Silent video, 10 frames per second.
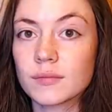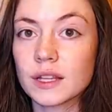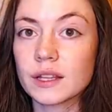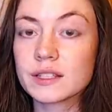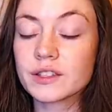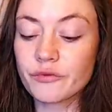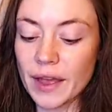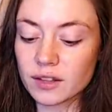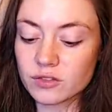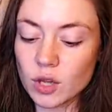He's
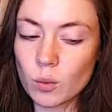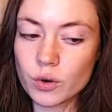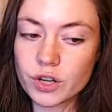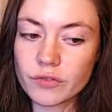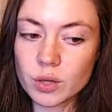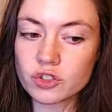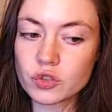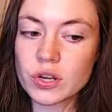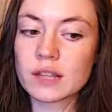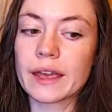defective, so I wonder if he was
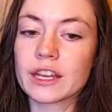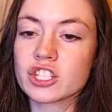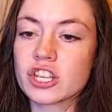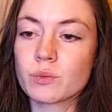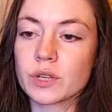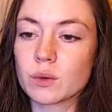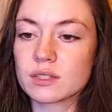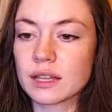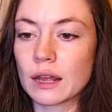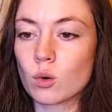treated like shit when he was in
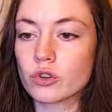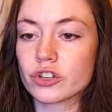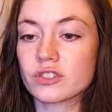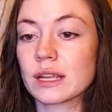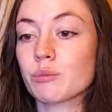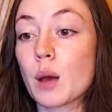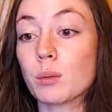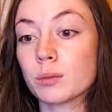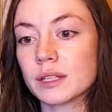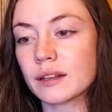that order. So, that
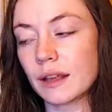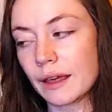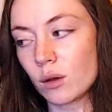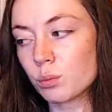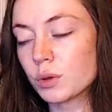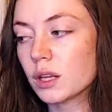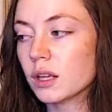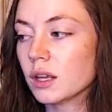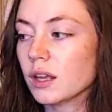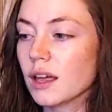probably didn't help.
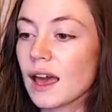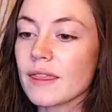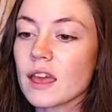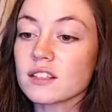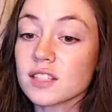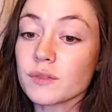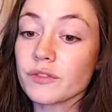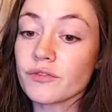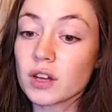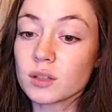And then something
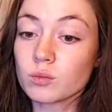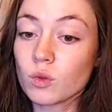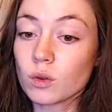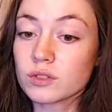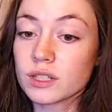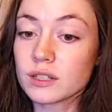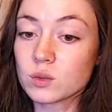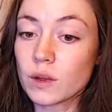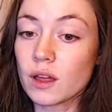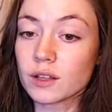fucked up Rollo did as
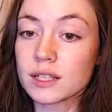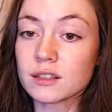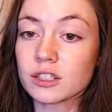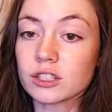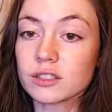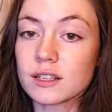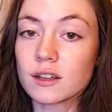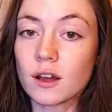well. He literally,